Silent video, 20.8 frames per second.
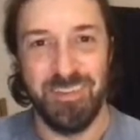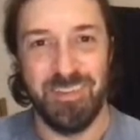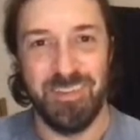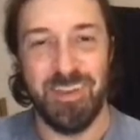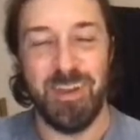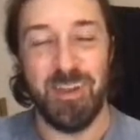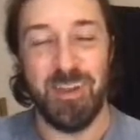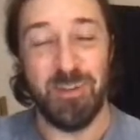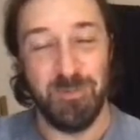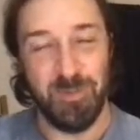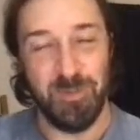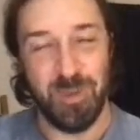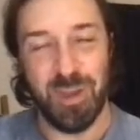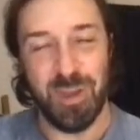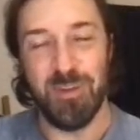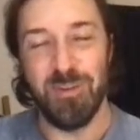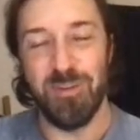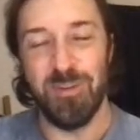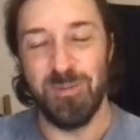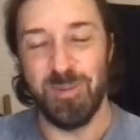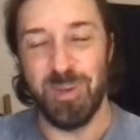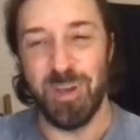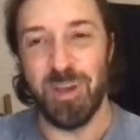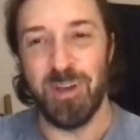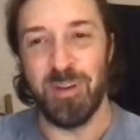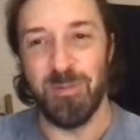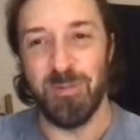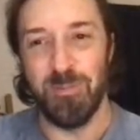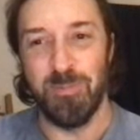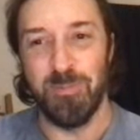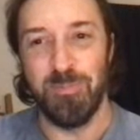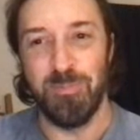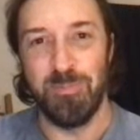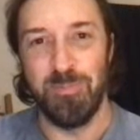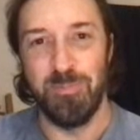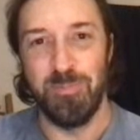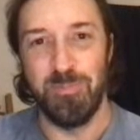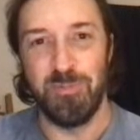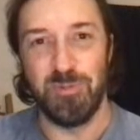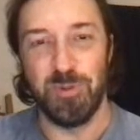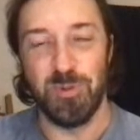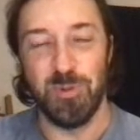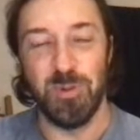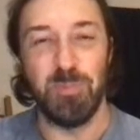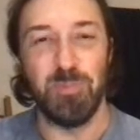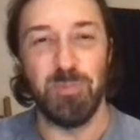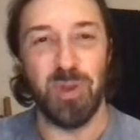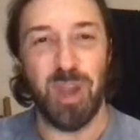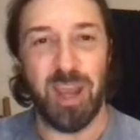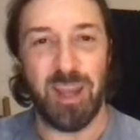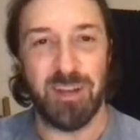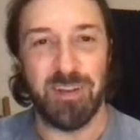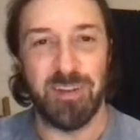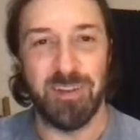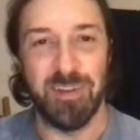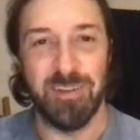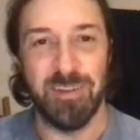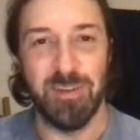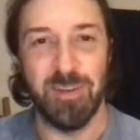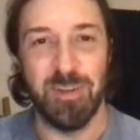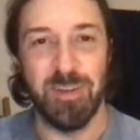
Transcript: Yeah, and you've got to truly practice.